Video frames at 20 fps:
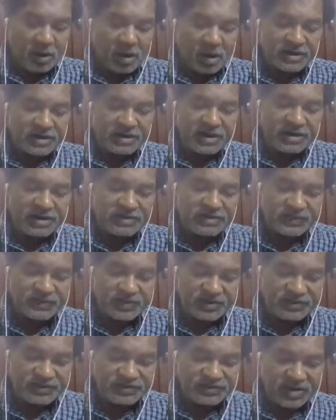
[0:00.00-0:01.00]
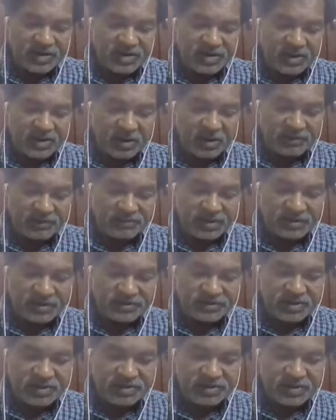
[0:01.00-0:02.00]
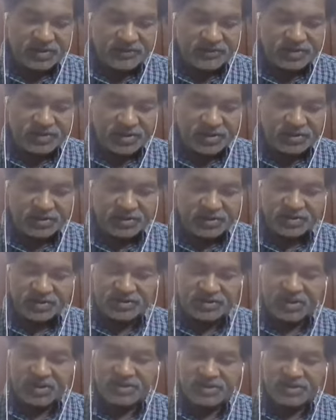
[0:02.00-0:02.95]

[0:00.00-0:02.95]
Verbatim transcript: Contracts for sale or purchase of securities